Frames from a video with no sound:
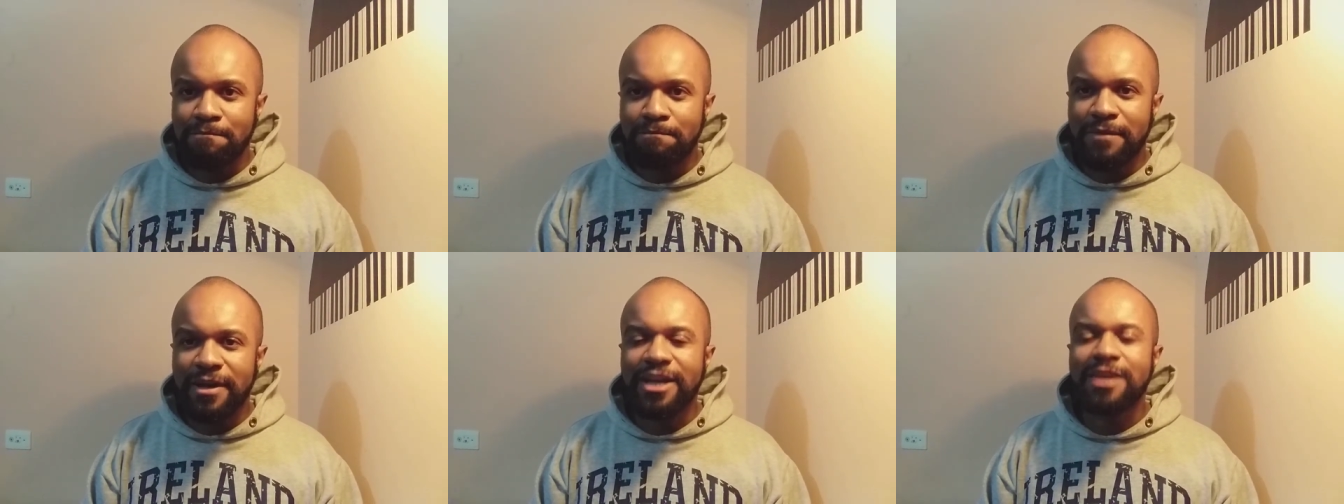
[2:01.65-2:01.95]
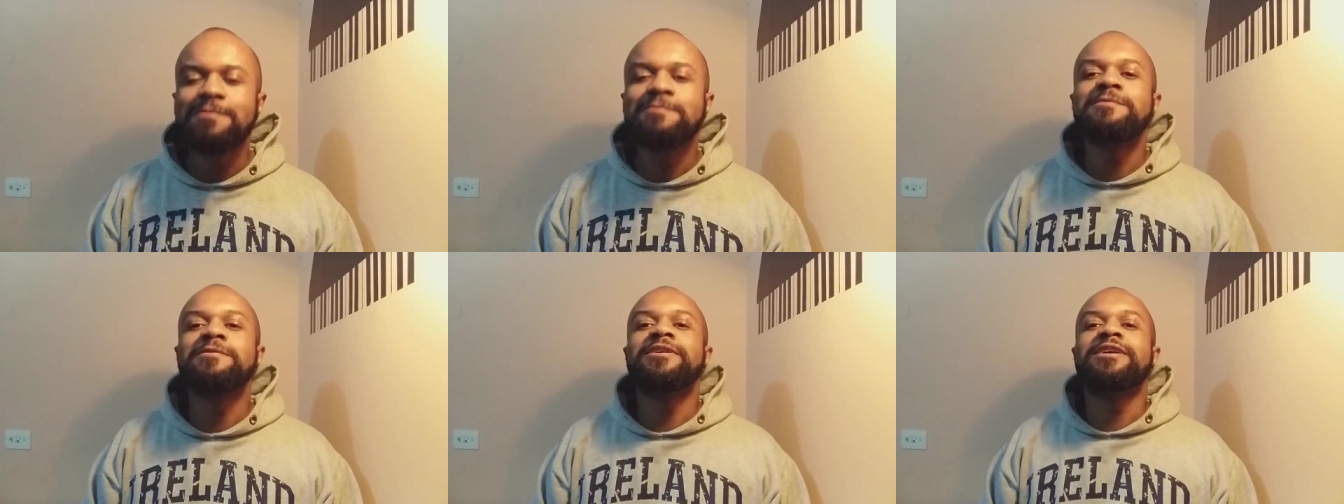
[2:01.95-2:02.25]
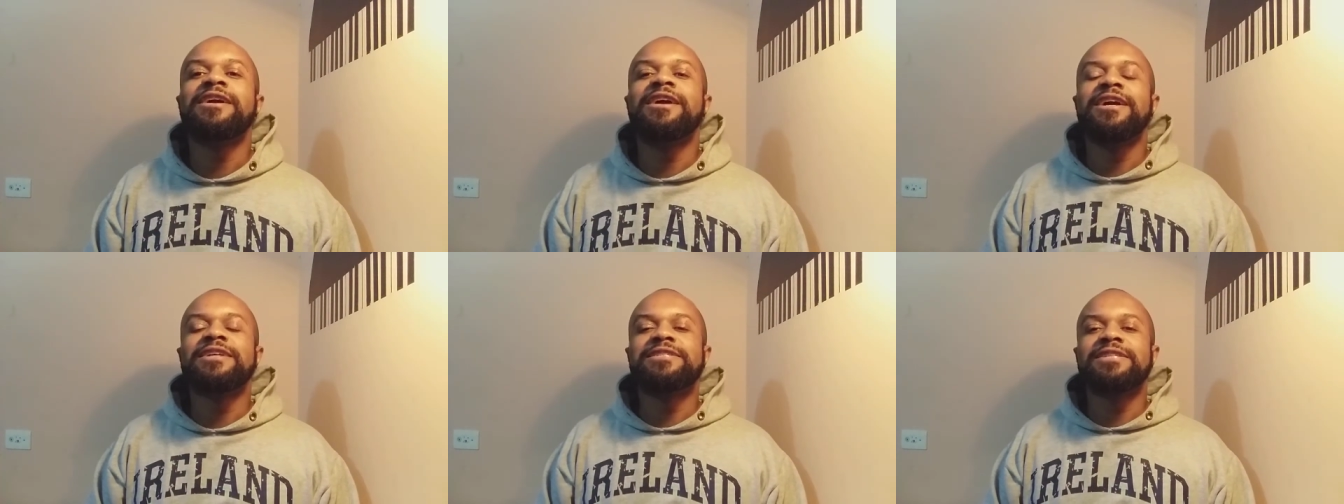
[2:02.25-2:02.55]
By the book,
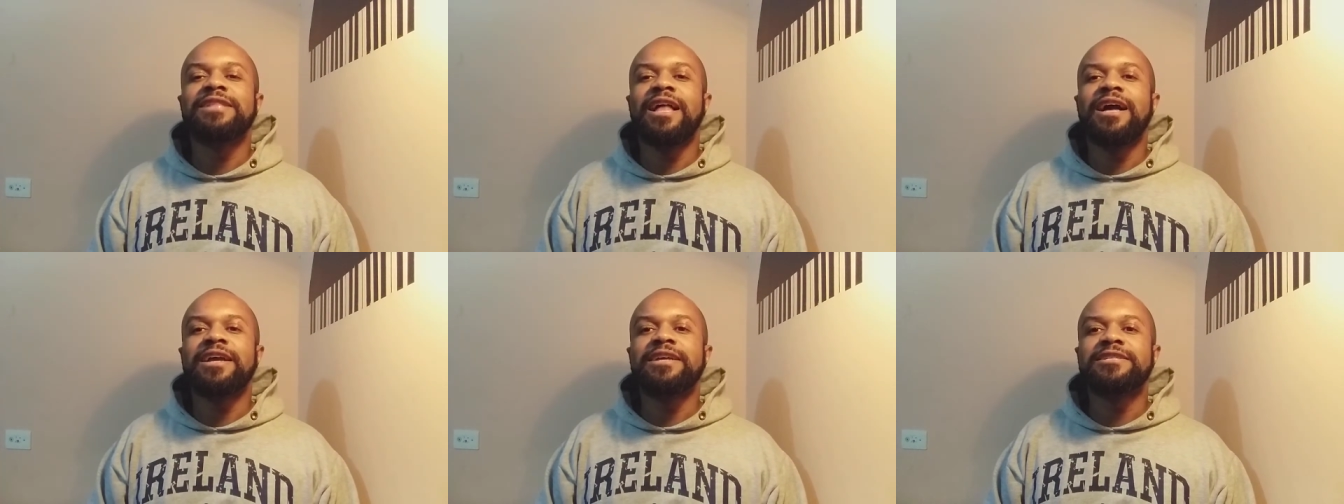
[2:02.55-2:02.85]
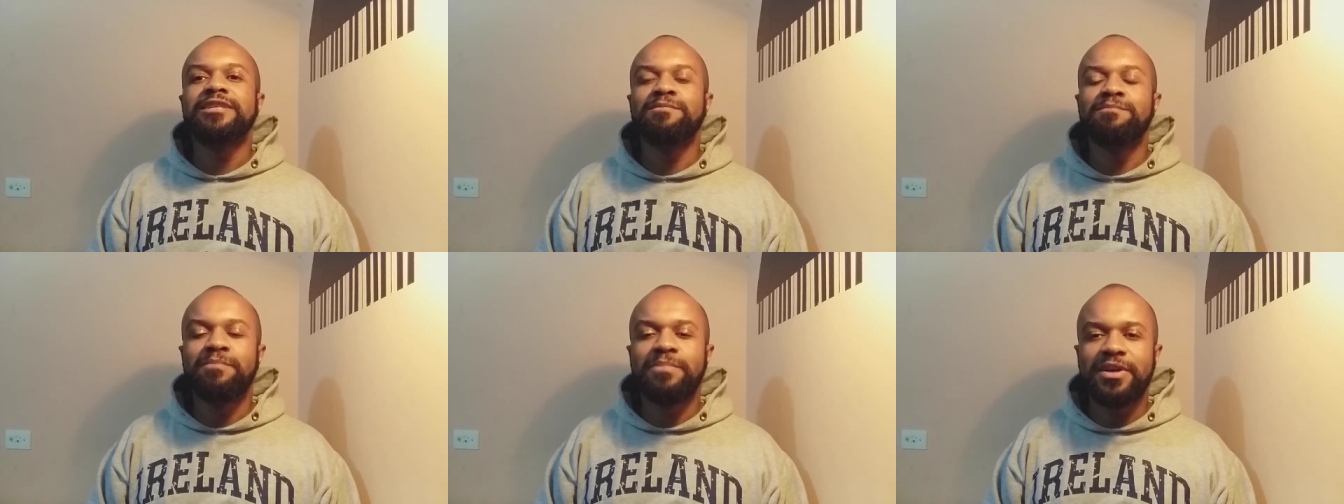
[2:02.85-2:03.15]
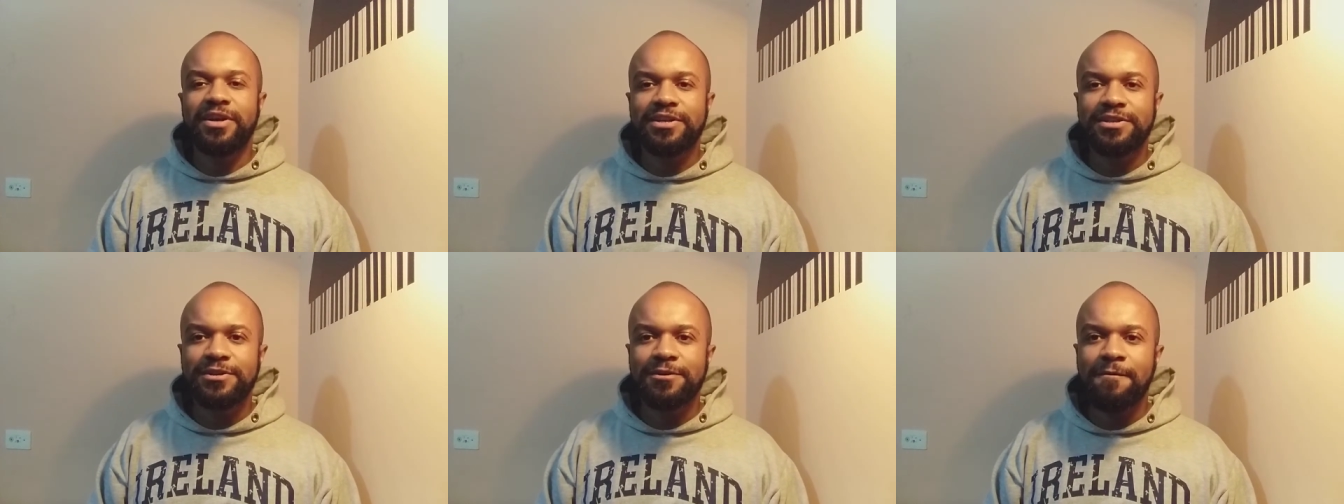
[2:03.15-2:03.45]
it's like some
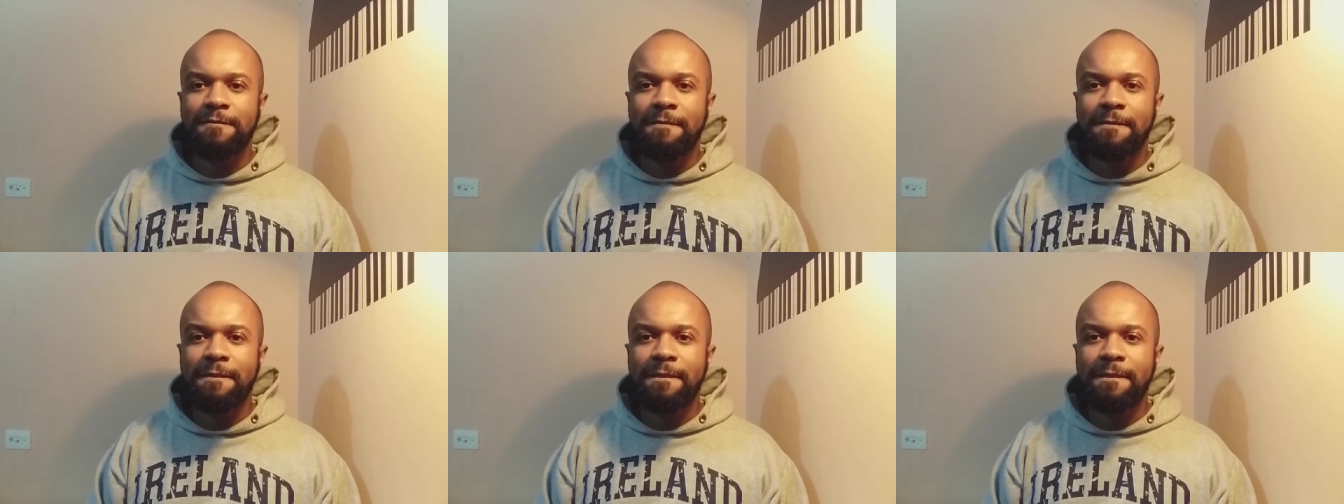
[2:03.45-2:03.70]
person